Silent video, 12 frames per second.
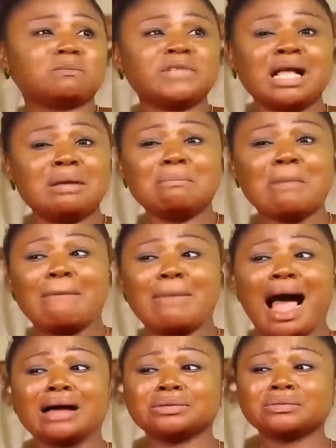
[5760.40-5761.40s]
Mama.
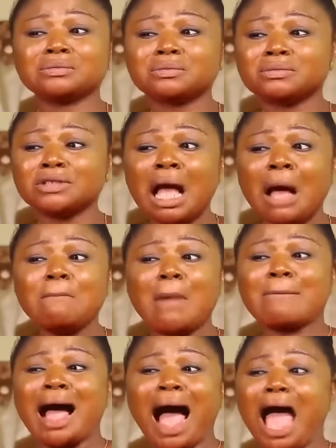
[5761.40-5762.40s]
Mama,
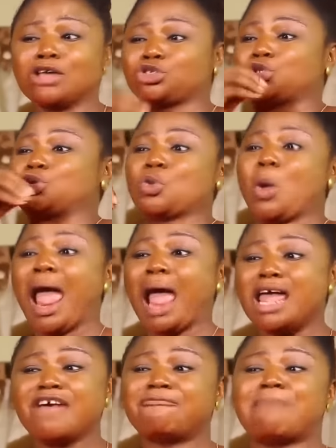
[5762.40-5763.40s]
I swear, if
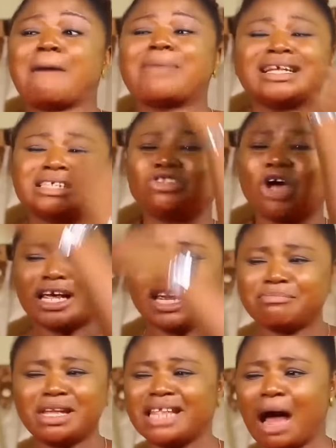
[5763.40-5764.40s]
Papa did not give me that money,